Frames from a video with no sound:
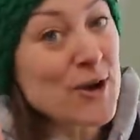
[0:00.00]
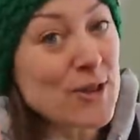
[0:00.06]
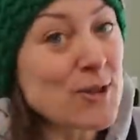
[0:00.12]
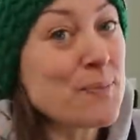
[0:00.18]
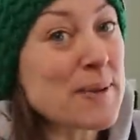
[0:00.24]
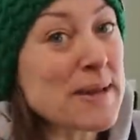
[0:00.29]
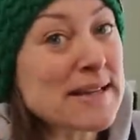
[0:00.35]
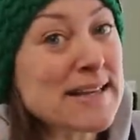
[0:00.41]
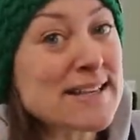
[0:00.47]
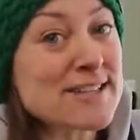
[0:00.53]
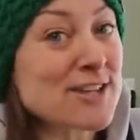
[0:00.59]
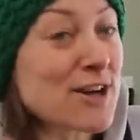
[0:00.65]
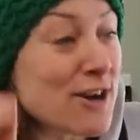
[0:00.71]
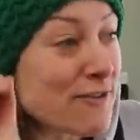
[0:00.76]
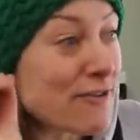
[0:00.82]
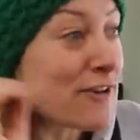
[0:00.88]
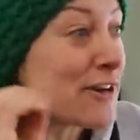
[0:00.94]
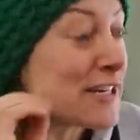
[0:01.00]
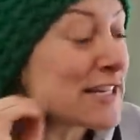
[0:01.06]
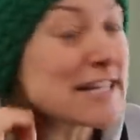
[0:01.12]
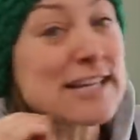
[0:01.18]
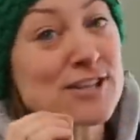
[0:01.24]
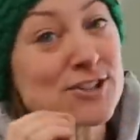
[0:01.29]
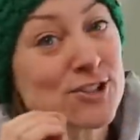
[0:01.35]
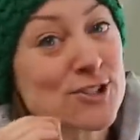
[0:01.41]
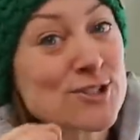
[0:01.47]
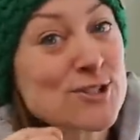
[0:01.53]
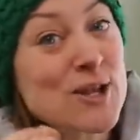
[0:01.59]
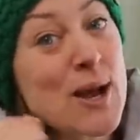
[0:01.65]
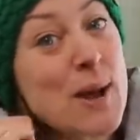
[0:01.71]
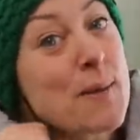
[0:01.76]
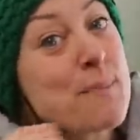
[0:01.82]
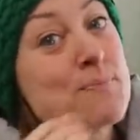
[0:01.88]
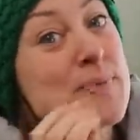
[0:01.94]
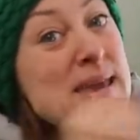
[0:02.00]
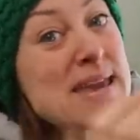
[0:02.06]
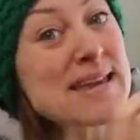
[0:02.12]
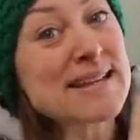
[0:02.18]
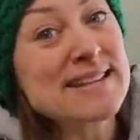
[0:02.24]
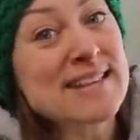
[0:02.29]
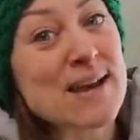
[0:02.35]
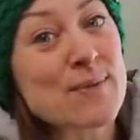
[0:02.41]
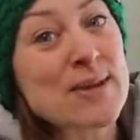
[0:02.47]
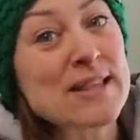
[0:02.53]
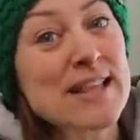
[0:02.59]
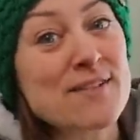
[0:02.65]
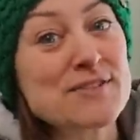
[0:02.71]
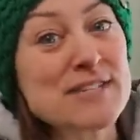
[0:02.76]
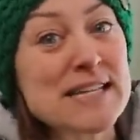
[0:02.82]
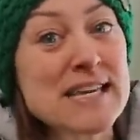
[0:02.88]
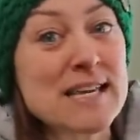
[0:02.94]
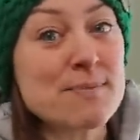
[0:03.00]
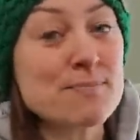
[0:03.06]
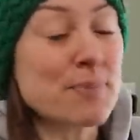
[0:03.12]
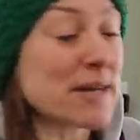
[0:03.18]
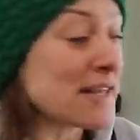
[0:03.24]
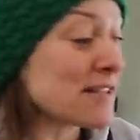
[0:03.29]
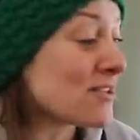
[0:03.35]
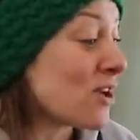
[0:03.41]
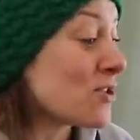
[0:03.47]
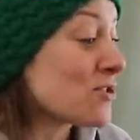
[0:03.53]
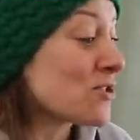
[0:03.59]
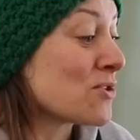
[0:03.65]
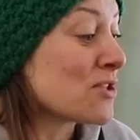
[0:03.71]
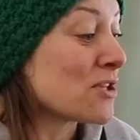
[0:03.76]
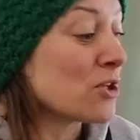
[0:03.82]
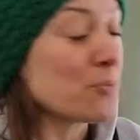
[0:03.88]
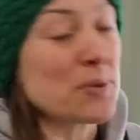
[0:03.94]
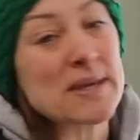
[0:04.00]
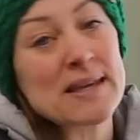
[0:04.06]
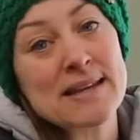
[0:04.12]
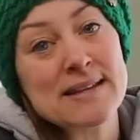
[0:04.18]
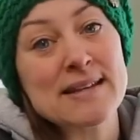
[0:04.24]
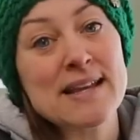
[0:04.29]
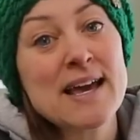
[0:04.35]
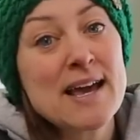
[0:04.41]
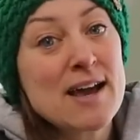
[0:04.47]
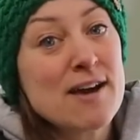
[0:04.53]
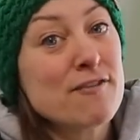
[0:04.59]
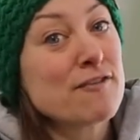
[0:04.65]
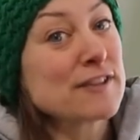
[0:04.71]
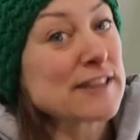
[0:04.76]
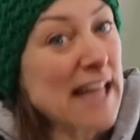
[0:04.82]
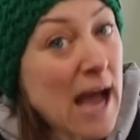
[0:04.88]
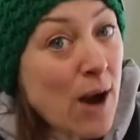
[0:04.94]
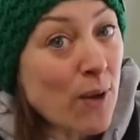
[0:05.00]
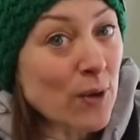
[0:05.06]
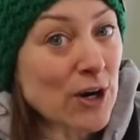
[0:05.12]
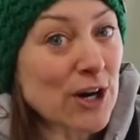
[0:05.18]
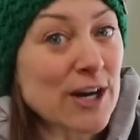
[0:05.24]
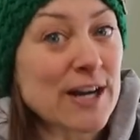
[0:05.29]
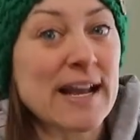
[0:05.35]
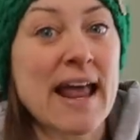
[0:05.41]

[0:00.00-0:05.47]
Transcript: Lupinis are a very delicious bean that we love to eat, but it's also the lupine flower,